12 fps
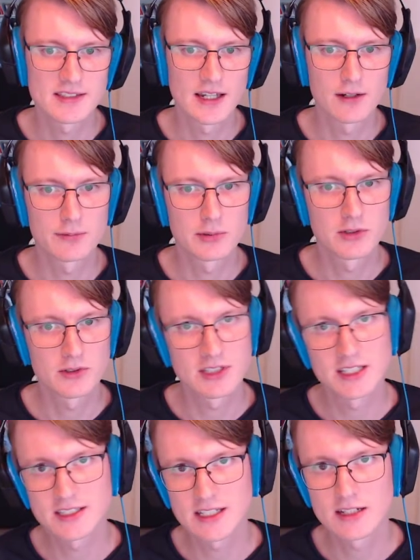producing
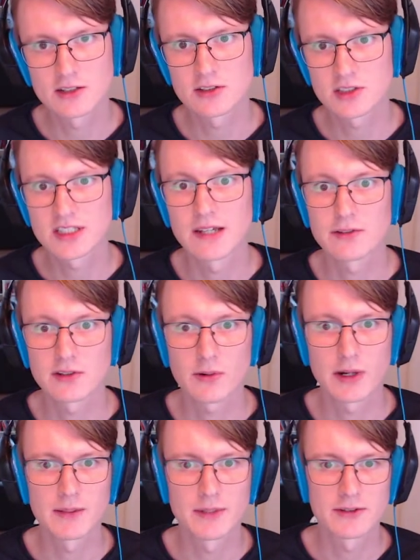a signature, saves
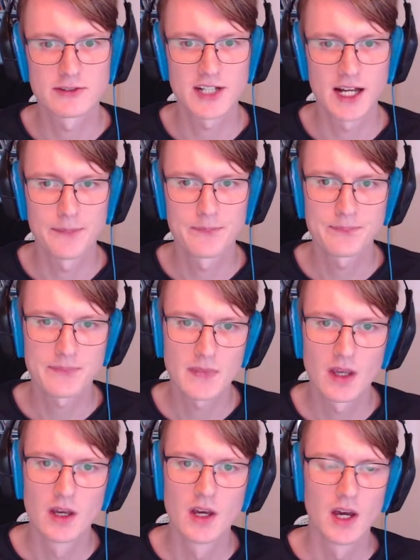quite a bit of time.
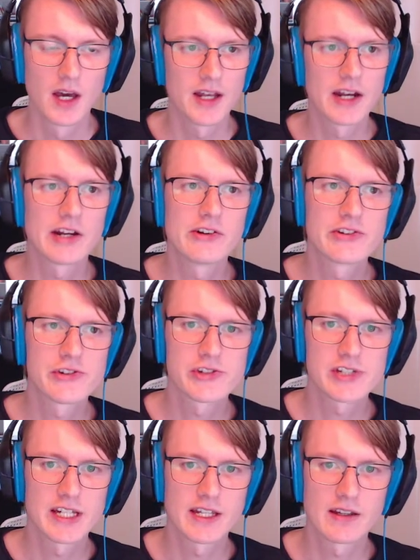Another
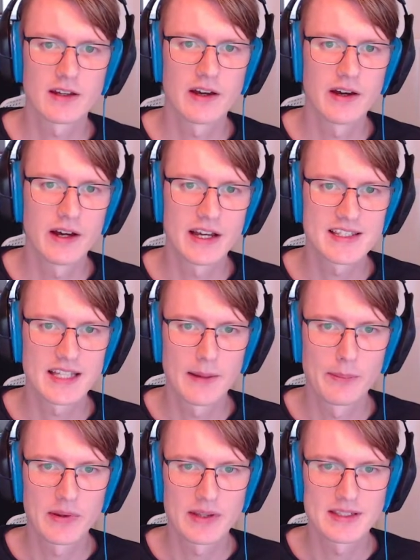interesting
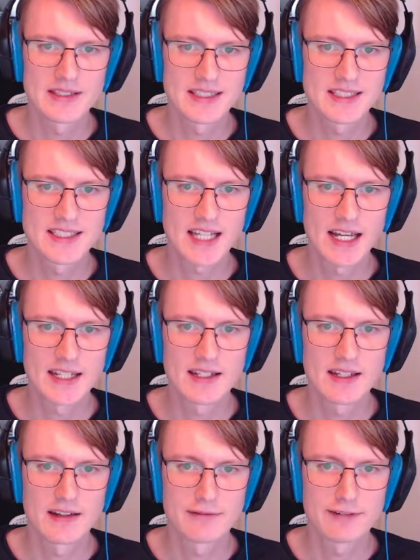example is the
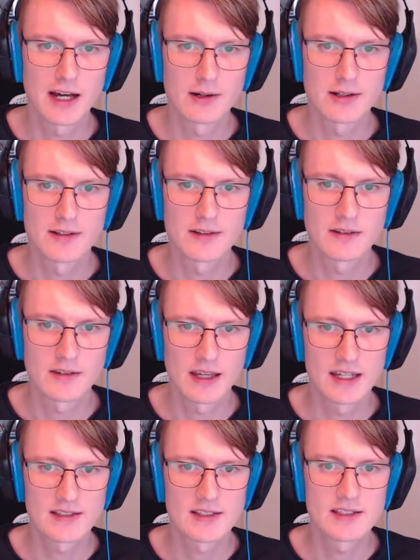Psych and Falcon
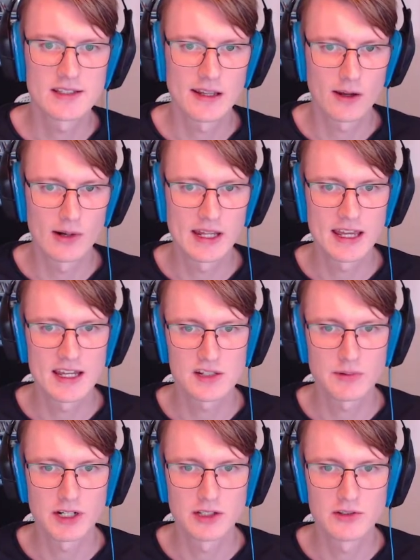case. This is the only case
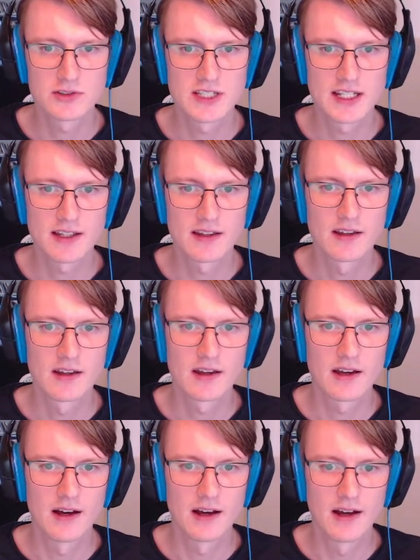where using
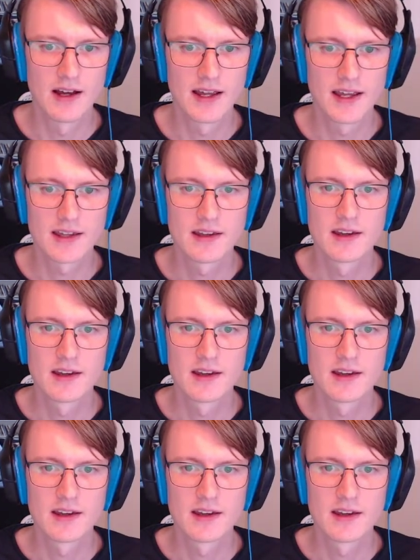a